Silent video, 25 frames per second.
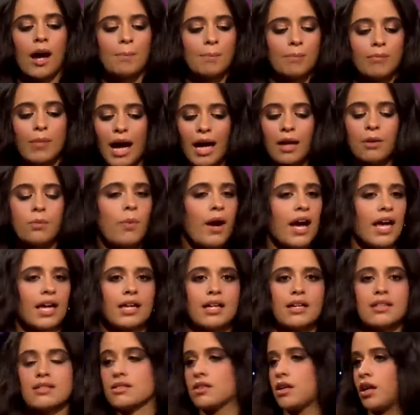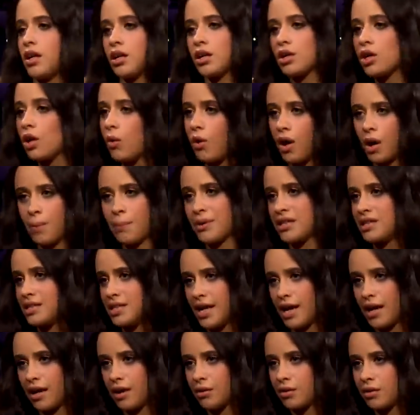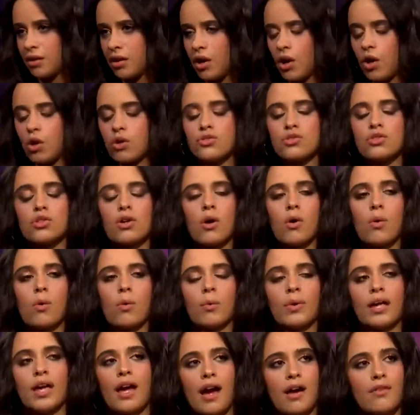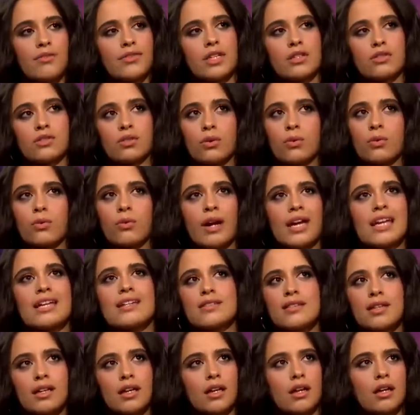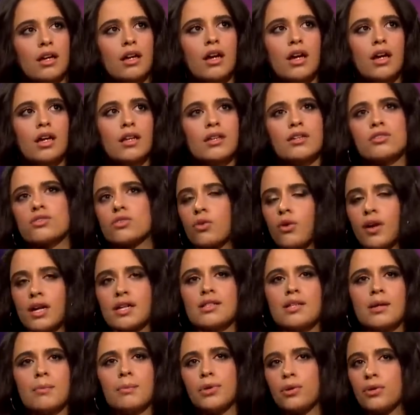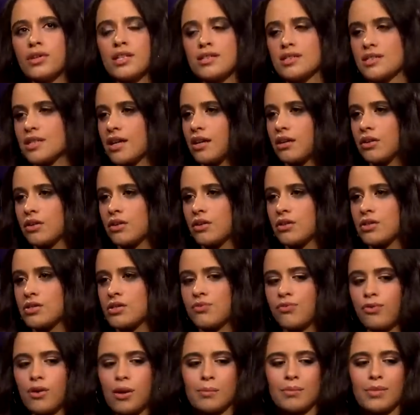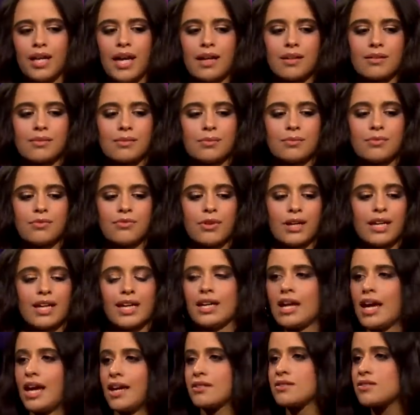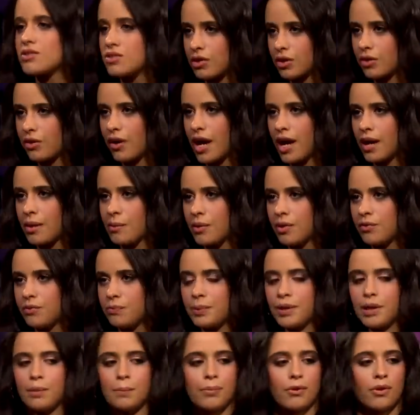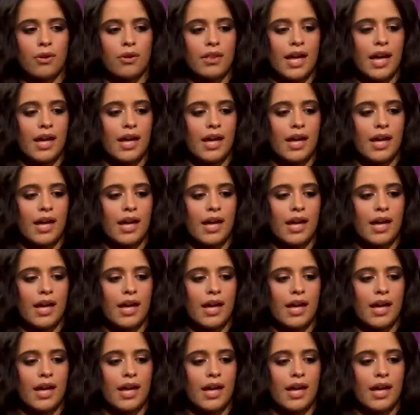my weight is gonna go up and down. Also, we have this crazy, these crazy beauty standards from like freaking Instagram of people